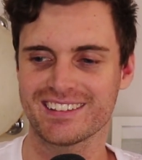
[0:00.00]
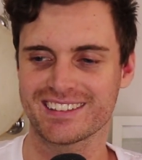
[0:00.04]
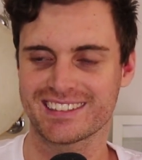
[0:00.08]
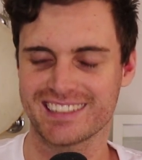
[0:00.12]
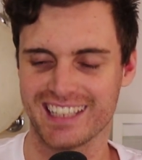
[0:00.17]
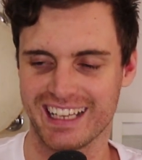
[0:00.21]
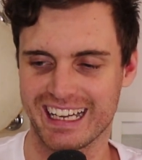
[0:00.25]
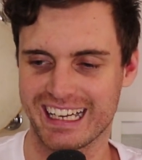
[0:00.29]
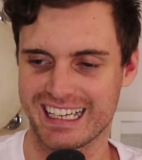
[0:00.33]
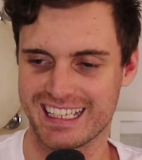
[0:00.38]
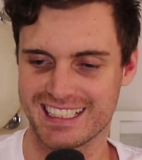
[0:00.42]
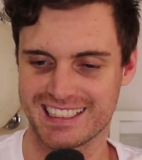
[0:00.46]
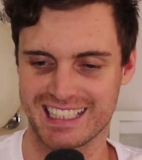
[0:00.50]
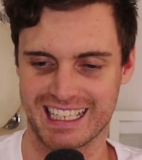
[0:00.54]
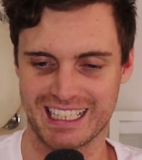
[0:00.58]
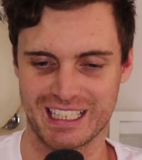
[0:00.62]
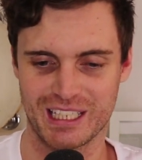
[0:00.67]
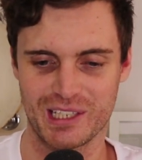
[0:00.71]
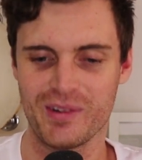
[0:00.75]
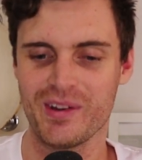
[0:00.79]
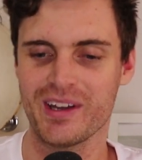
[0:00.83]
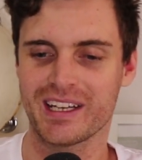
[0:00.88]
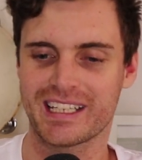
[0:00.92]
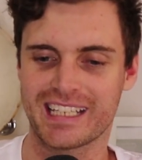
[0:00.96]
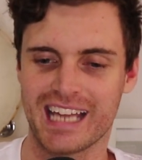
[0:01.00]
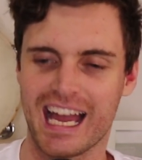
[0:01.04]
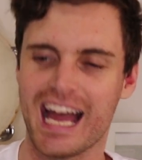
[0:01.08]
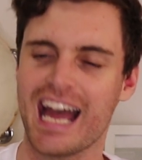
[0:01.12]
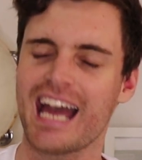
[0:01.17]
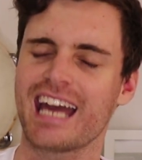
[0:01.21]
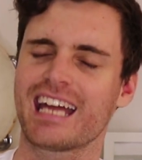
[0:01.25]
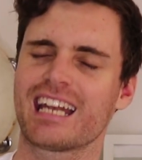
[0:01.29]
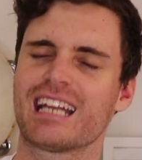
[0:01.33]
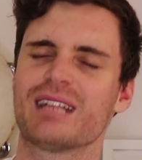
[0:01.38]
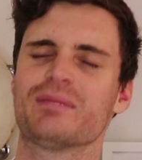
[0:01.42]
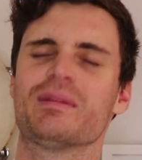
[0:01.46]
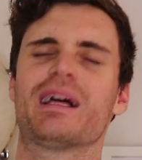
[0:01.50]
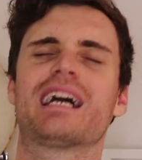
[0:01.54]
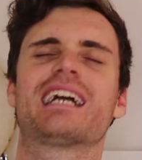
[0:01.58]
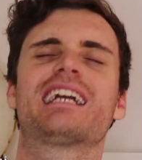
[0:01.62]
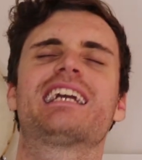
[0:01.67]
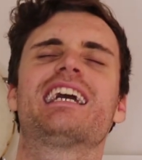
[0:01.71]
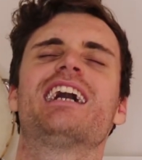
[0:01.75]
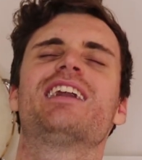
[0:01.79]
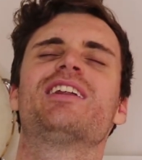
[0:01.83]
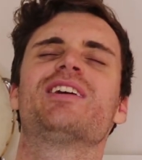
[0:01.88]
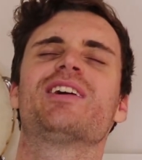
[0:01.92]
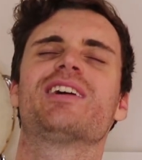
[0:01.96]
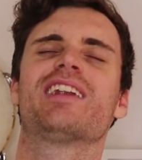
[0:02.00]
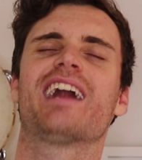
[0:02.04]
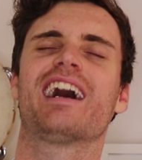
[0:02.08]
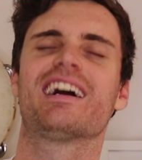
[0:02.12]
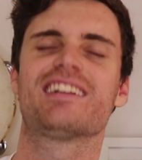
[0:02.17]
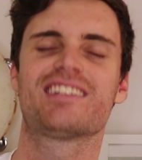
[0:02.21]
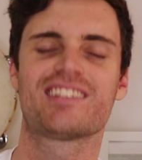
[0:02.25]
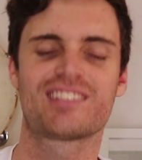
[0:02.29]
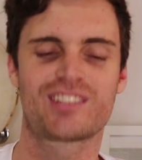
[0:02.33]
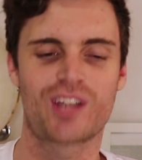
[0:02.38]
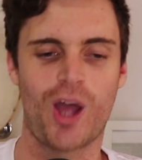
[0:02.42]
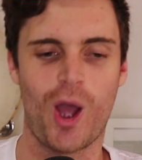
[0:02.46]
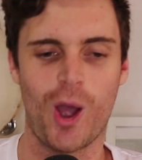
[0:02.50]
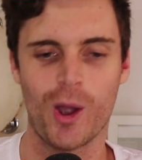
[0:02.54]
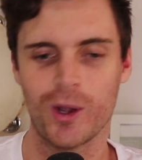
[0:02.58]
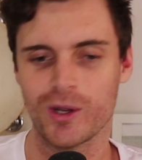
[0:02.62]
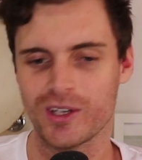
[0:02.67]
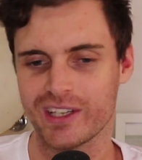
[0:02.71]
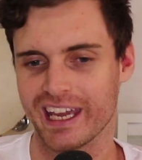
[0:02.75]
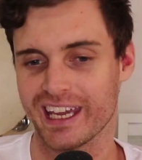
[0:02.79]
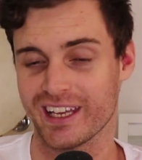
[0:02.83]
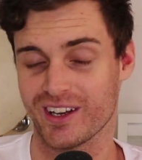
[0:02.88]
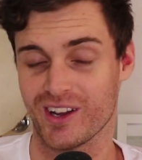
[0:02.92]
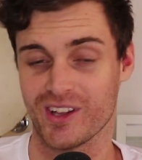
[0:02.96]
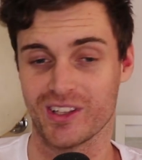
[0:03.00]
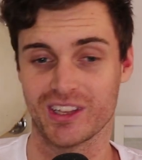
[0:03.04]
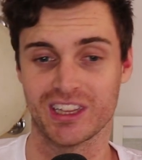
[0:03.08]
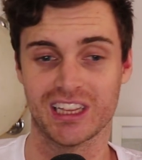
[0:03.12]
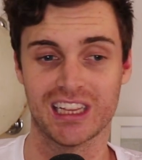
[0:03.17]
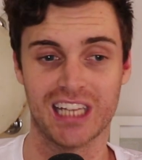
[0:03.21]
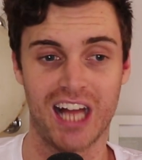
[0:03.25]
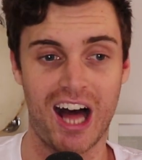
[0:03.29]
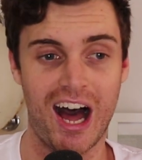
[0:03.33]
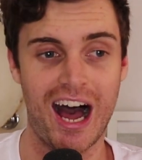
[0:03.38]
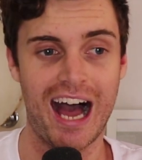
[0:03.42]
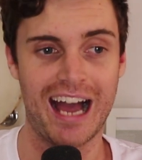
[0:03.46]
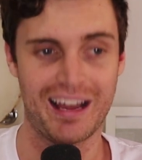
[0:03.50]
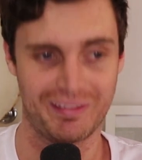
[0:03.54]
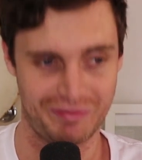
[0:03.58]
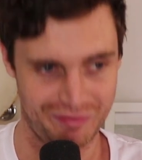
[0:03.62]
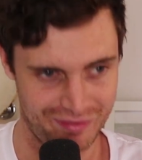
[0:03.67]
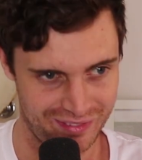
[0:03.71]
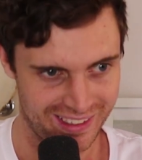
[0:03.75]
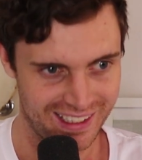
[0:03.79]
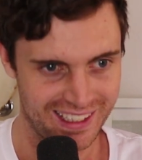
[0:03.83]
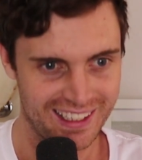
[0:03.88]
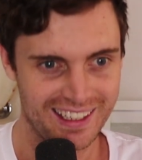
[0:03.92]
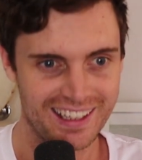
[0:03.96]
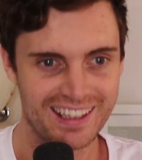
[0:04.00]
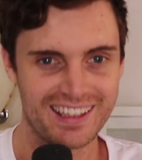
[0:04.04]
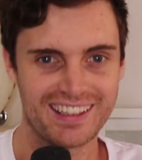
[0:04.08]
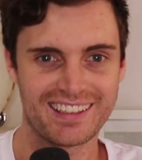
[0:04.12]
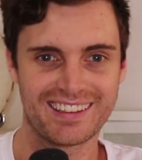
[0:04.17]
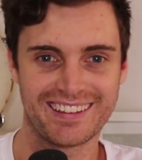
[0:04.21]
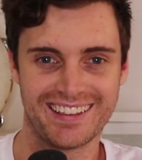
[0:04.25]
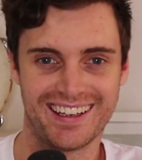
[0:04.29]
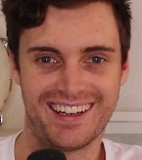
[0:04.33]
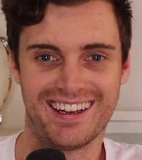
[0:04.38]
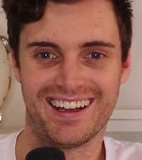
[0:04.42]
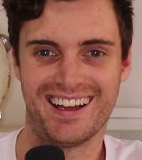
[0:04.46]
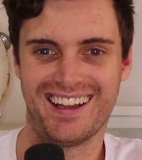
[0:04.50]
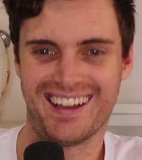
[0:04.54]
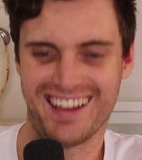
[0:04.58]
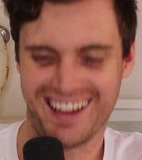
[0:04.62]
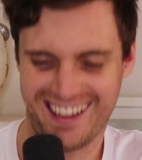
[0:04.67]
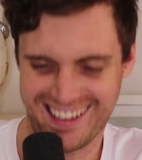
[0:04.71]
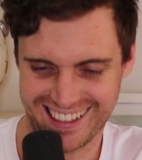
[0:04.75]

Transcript: I was like, he's like, are you okay? And I'm like, yeah, dude, I just OD'd on life. Yeah.